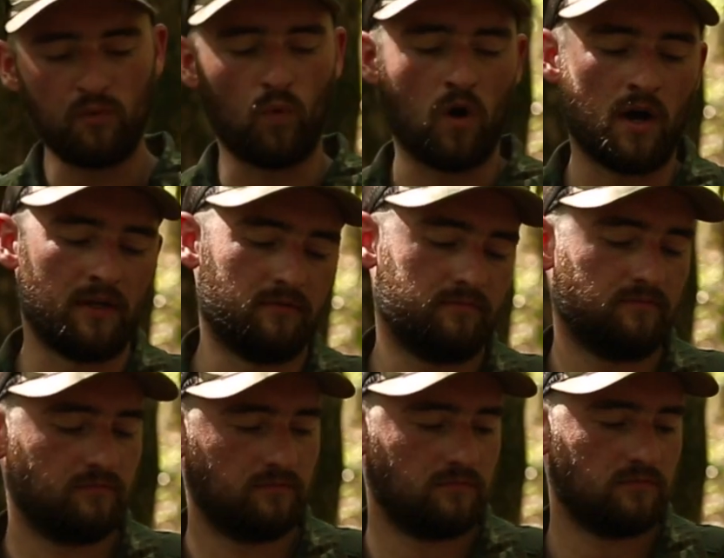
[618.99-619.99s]
want
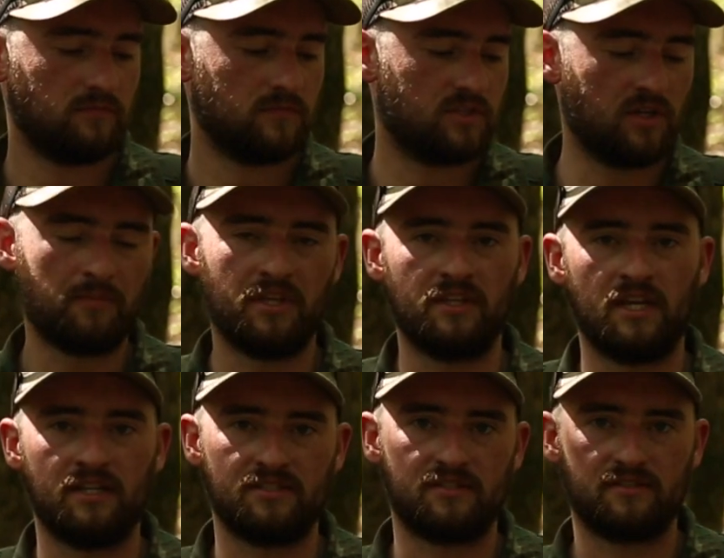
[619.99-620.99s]
something
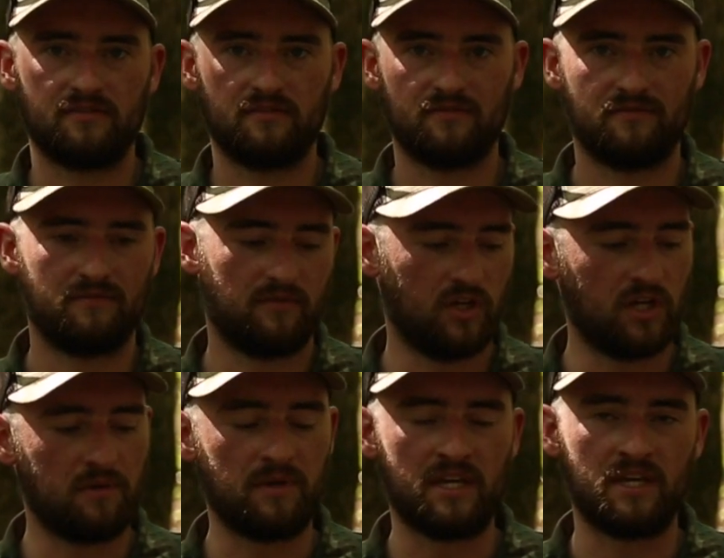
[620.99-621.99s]
that is
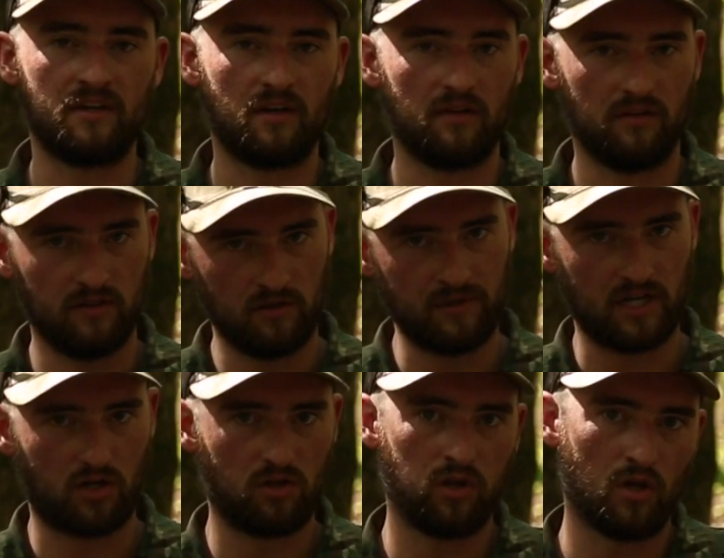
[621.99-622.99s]
going to be a little bit
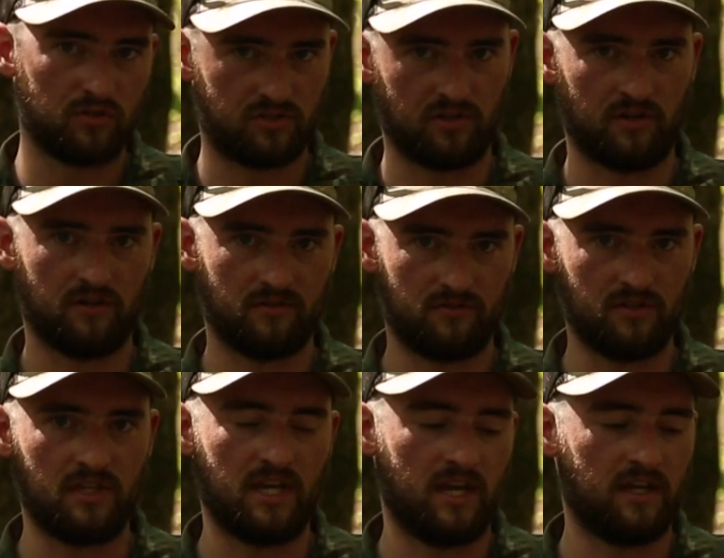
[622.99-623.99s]
closer to
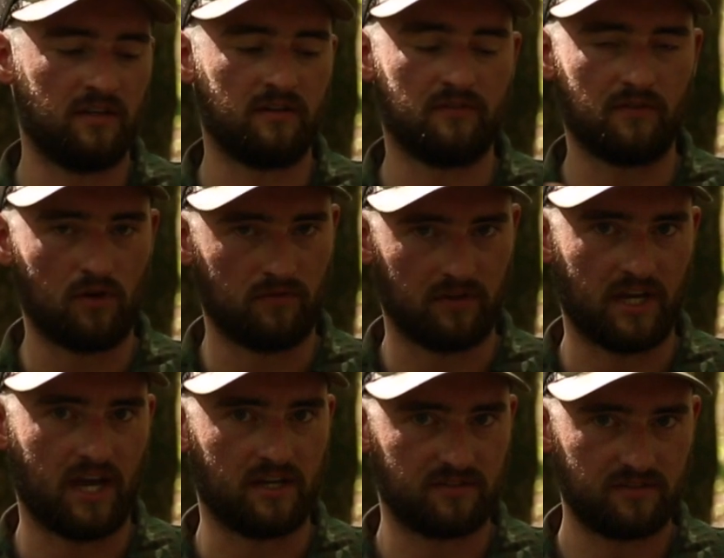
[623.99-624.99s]
the end of
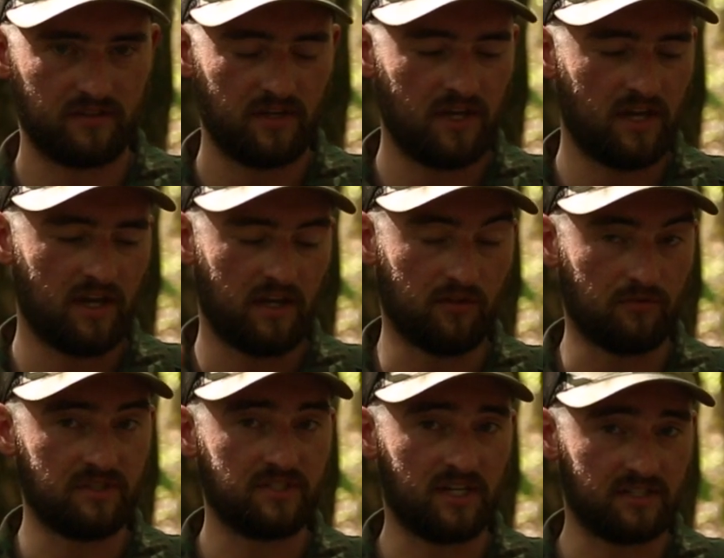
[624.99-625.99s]
overgassed. And the
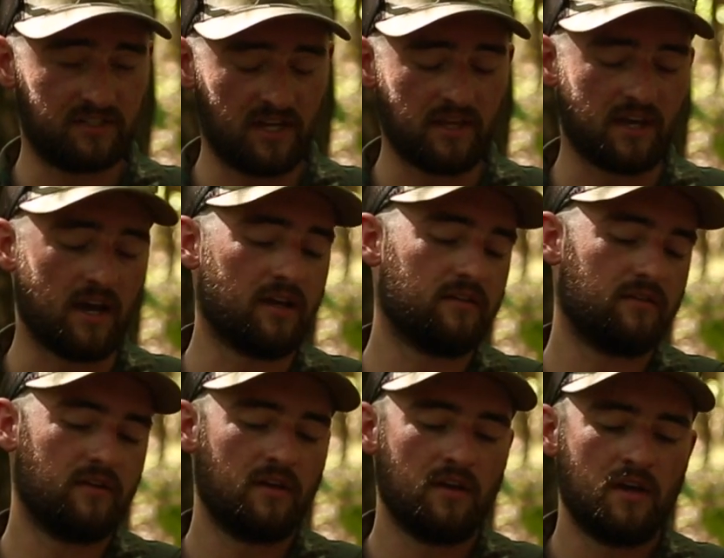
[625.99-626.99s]
reason I say that
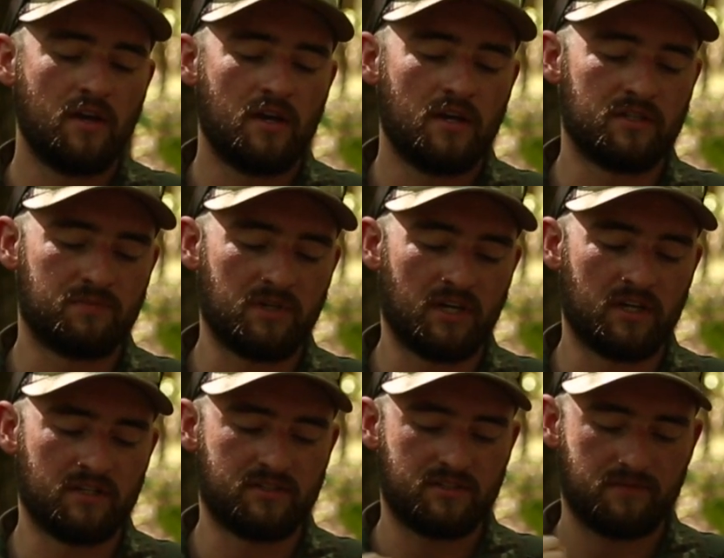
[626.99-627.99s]
is
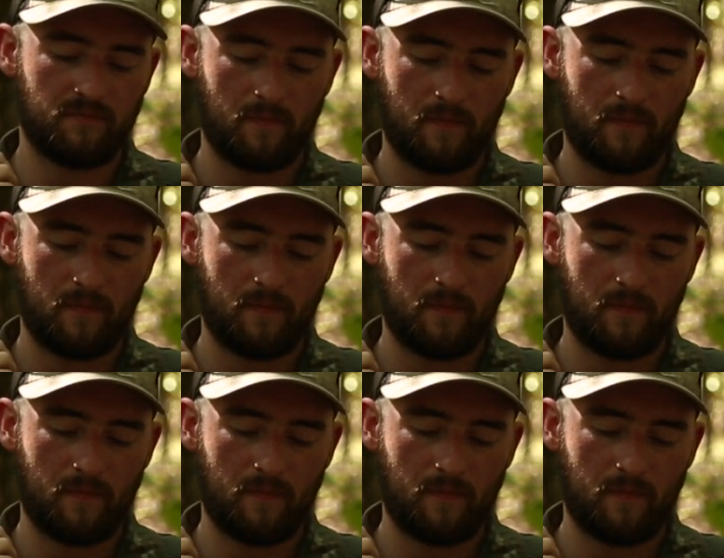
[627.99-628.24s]
because